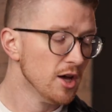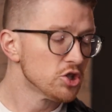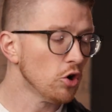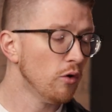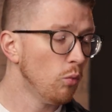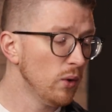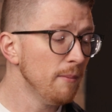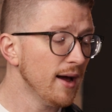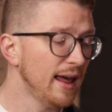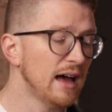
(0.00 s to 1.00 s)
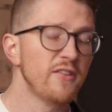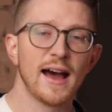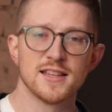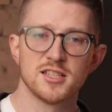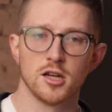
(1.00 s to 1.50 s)
So we might have
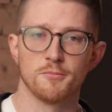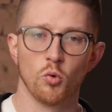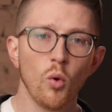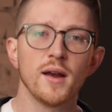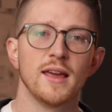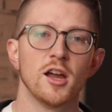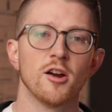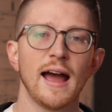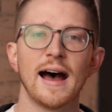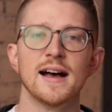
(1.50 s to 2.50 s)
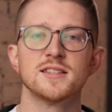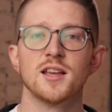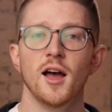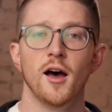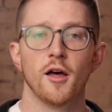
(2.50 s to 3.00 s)
ad set number 1 here as
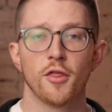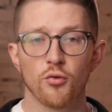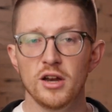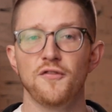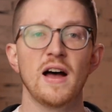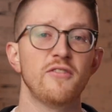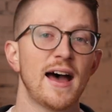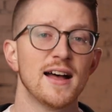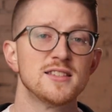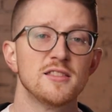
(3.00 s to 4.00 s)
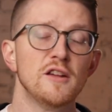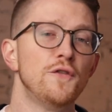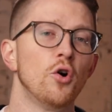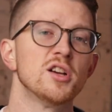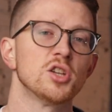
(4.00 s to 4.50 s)
3 to 5 ads that
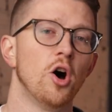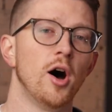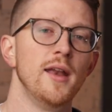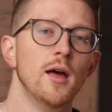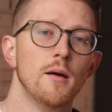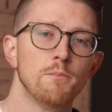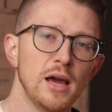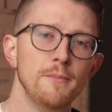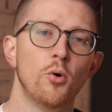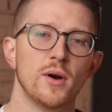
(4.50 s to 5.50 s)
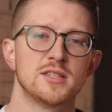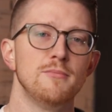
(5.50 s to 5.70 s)
focus on pain points.